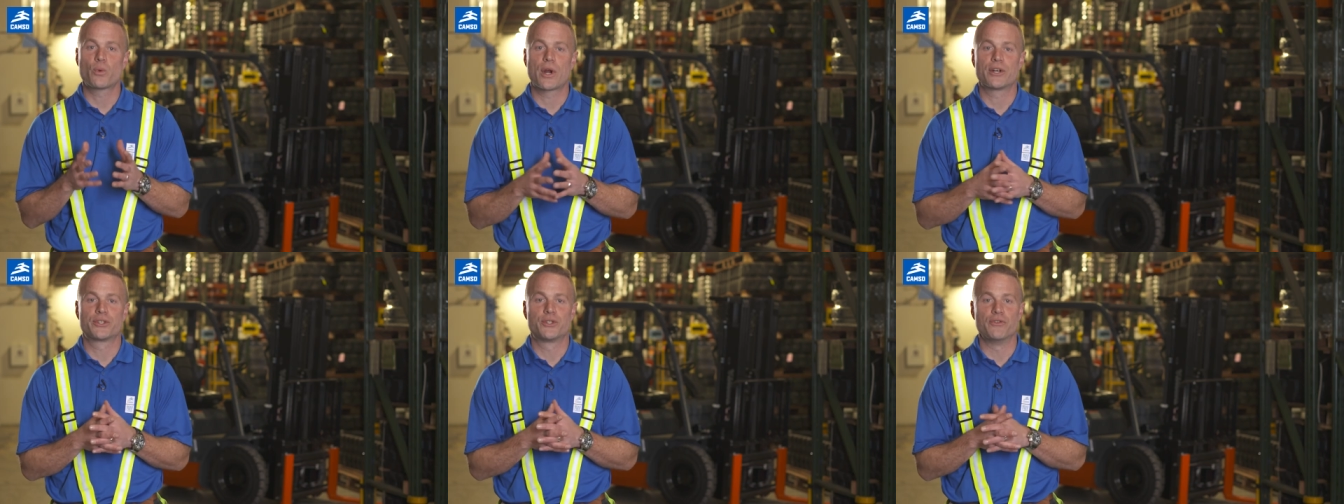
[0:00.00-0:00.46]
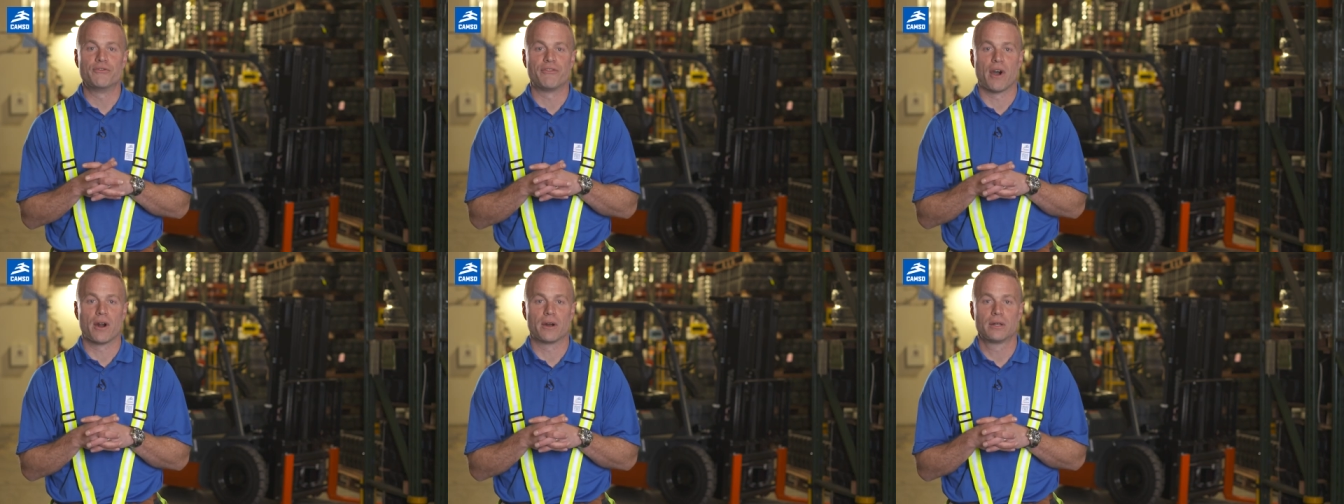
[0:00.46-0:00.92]
wear too
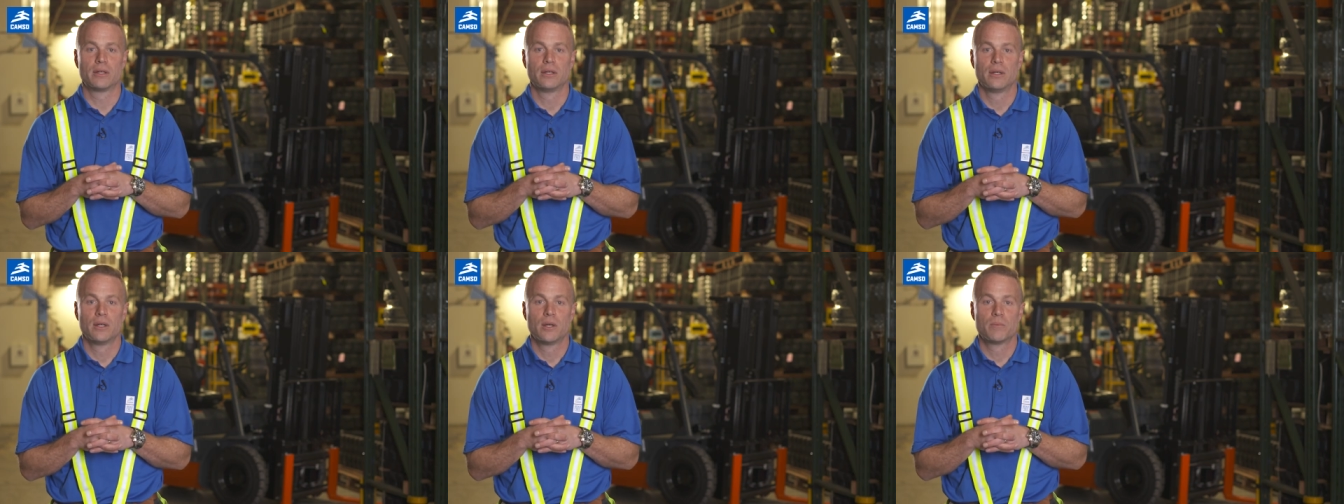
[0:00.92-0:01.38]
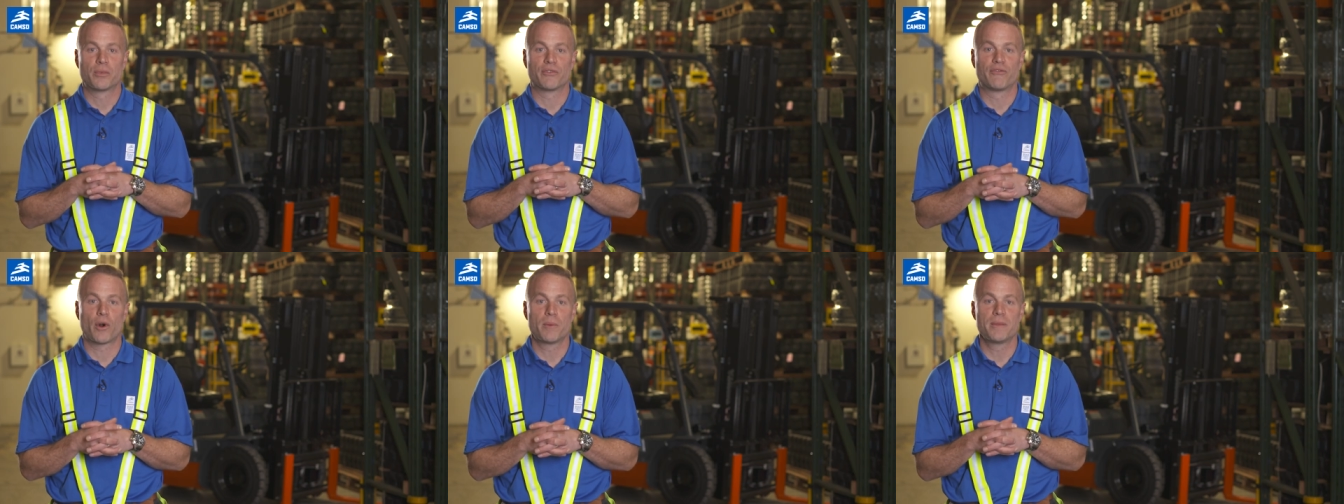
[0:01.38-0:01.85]
far,
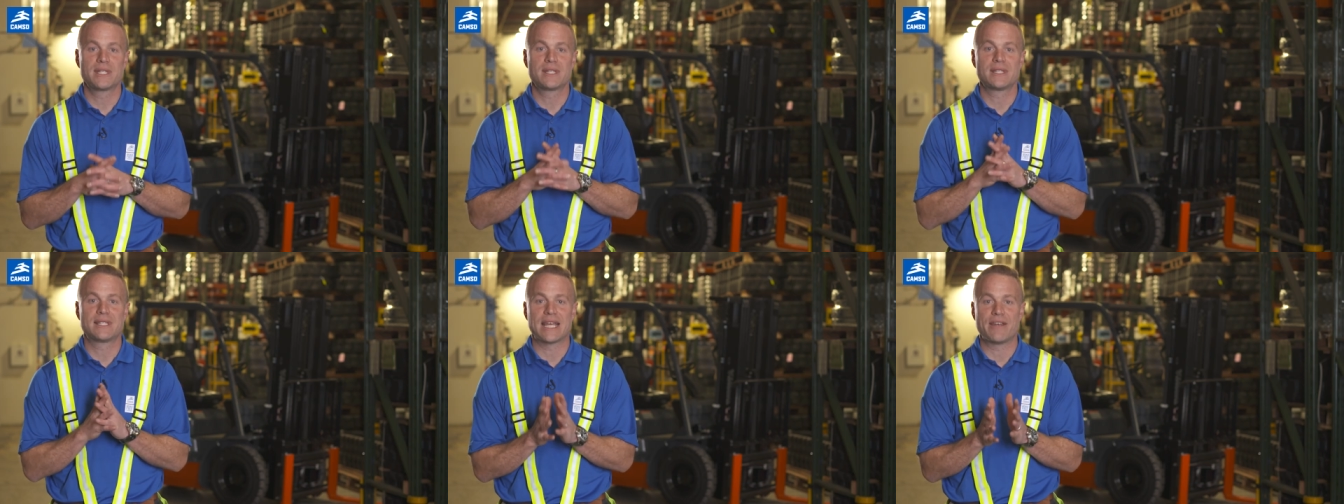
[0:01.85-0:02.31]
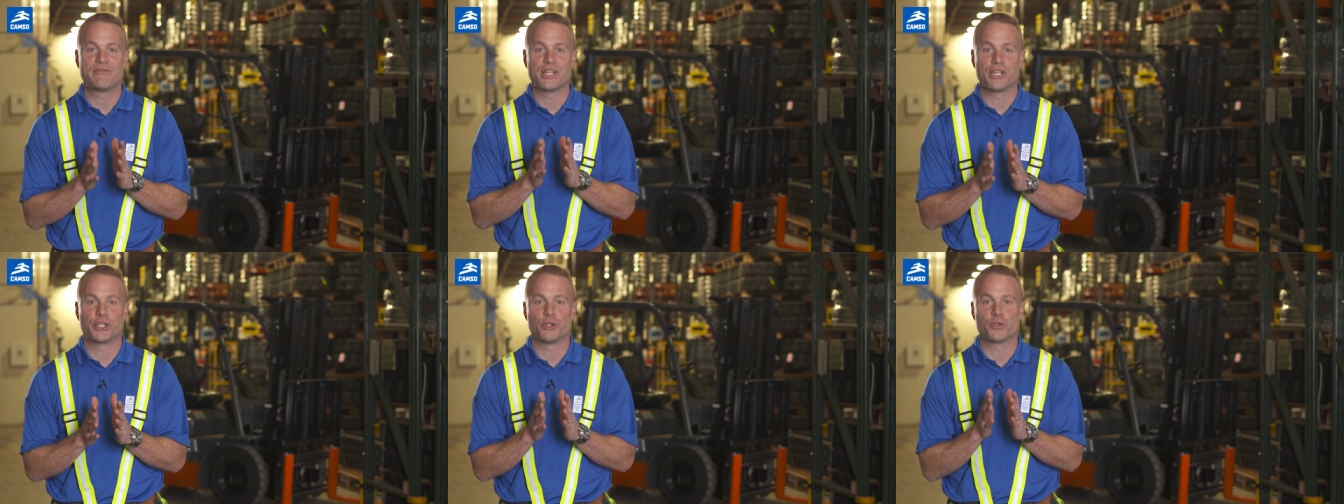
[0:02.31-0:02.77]
performance and
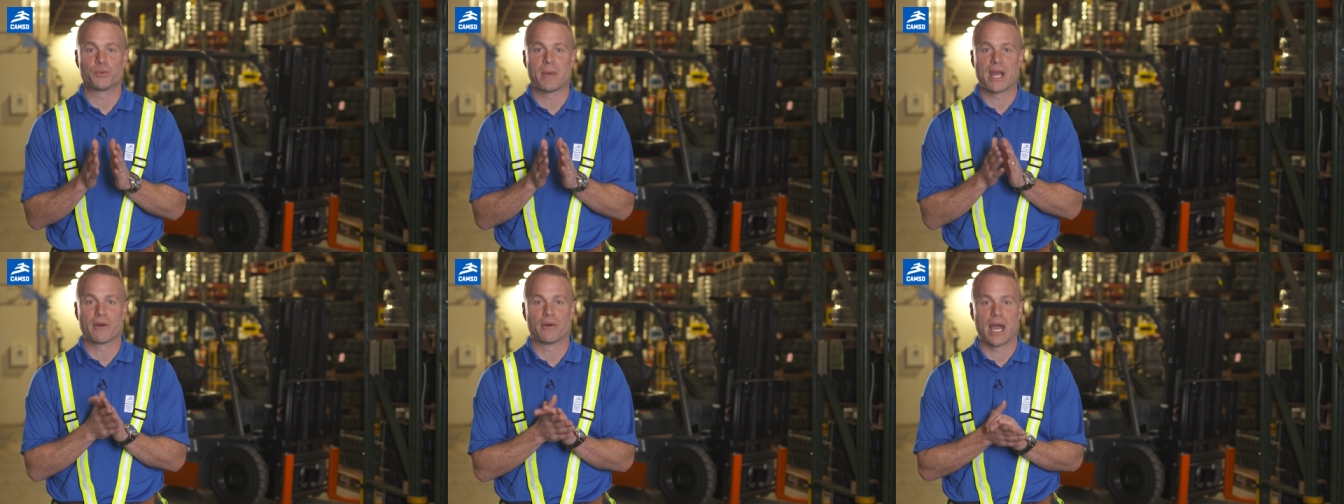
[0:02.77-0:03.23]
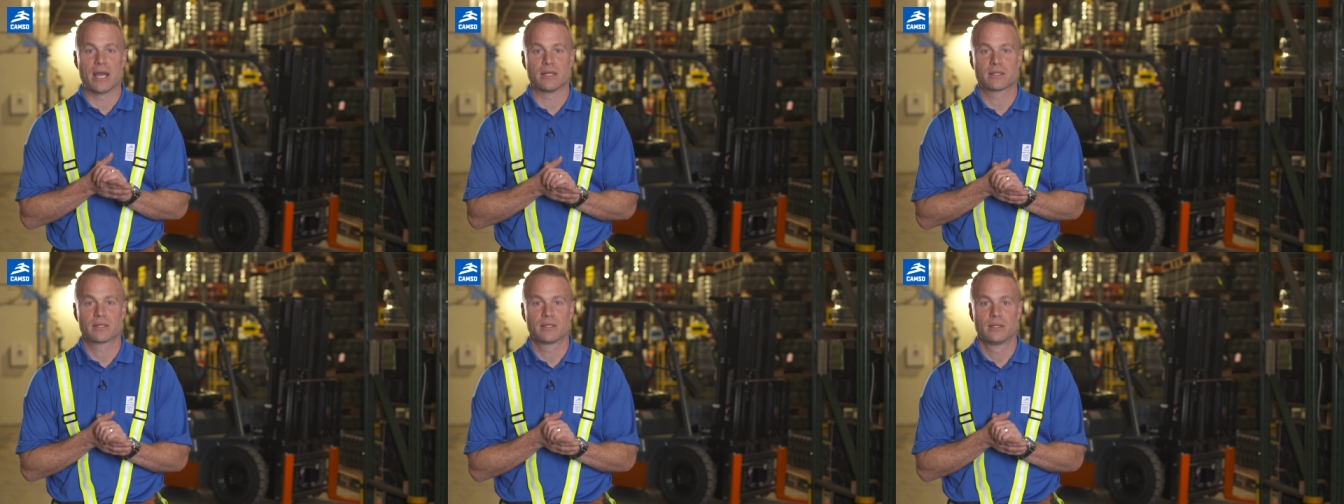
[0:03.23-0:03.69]
safety issues may
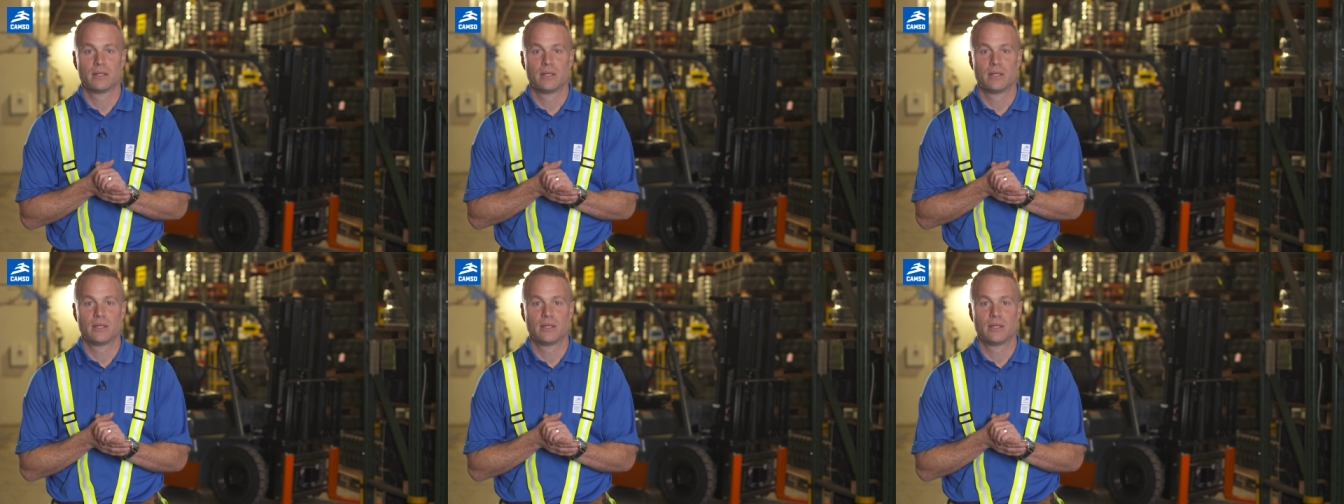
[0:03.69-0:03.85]
arise,